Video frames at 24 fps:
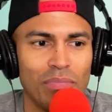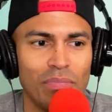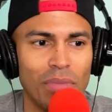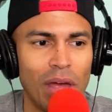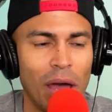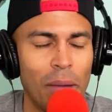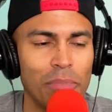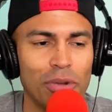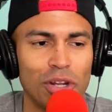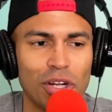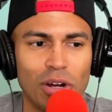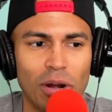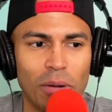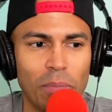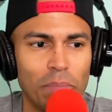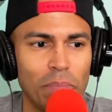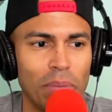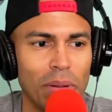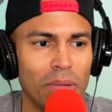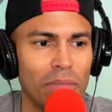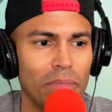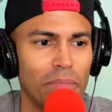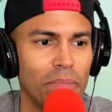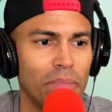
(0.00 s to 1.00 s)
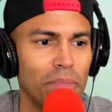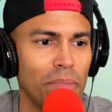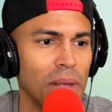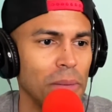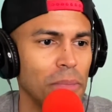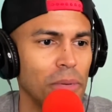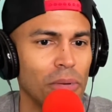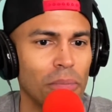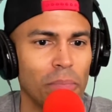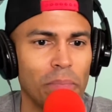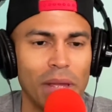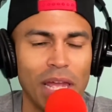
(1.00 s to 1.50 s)
I'm sure
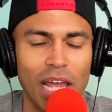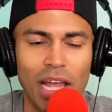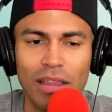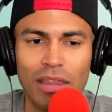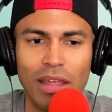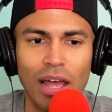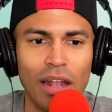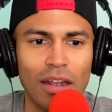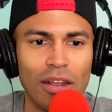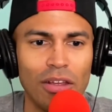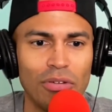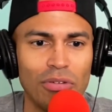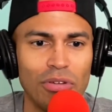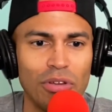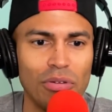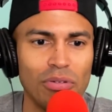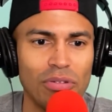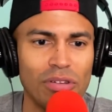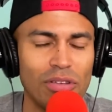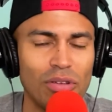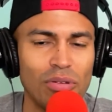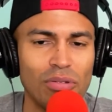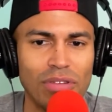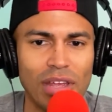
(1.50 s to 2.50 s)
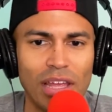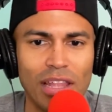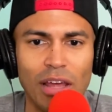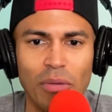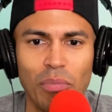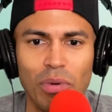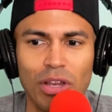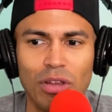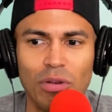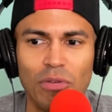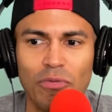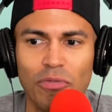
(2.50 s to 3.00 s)
people picked on you. You said that
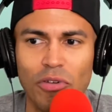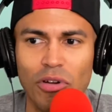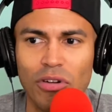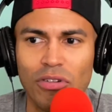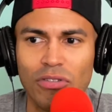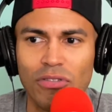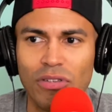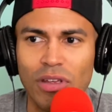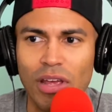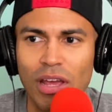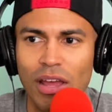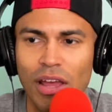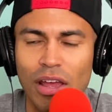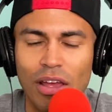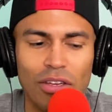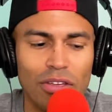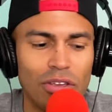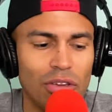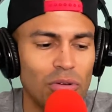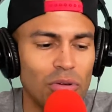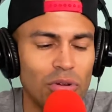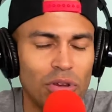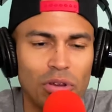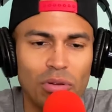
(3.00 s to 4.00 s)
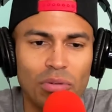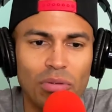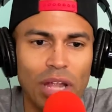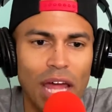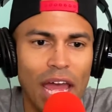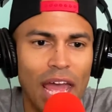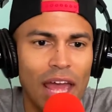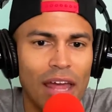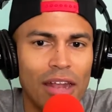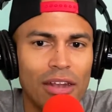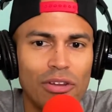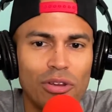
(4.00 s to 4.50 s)
when you first you
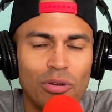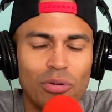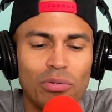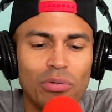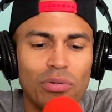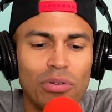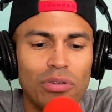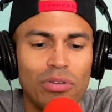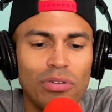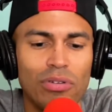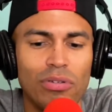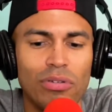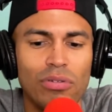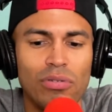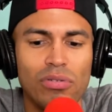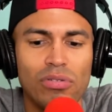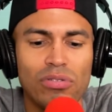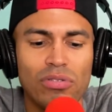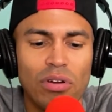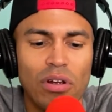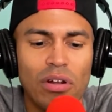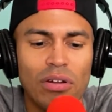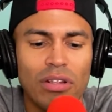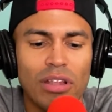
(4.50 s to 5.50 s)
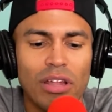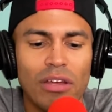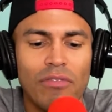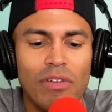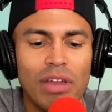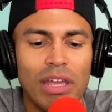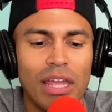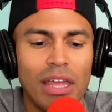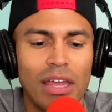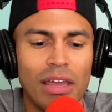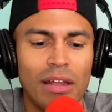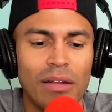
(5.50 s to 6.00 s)
land, you start
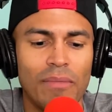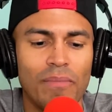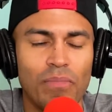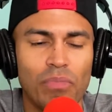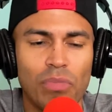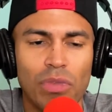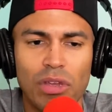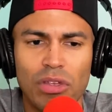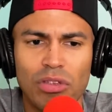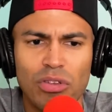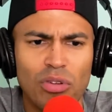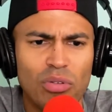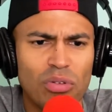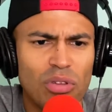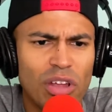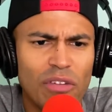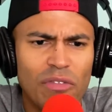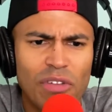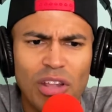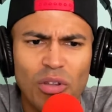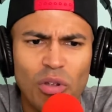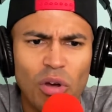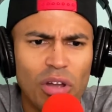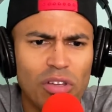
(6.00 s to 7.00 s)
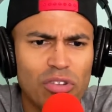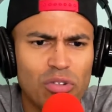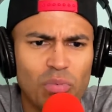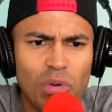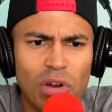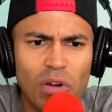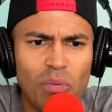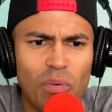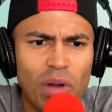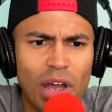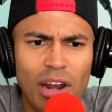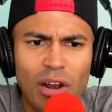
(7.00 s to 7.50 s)
living in. Do you live in Logan
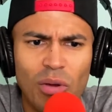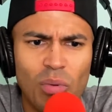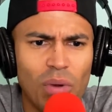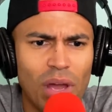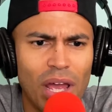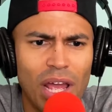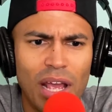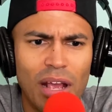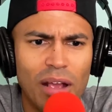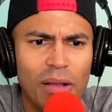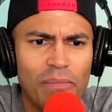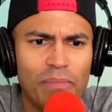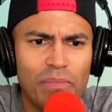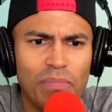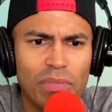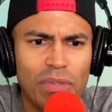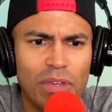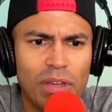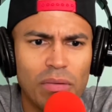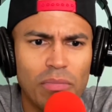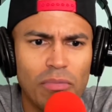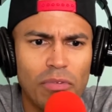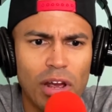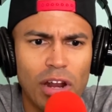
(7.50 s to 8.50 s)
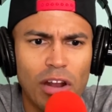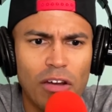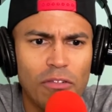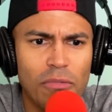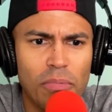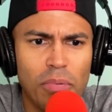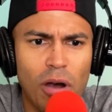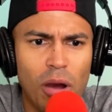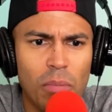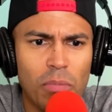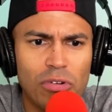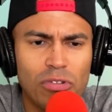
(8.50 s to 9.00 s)
Square right away, right off
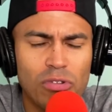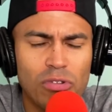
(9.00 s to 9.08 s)
Palmer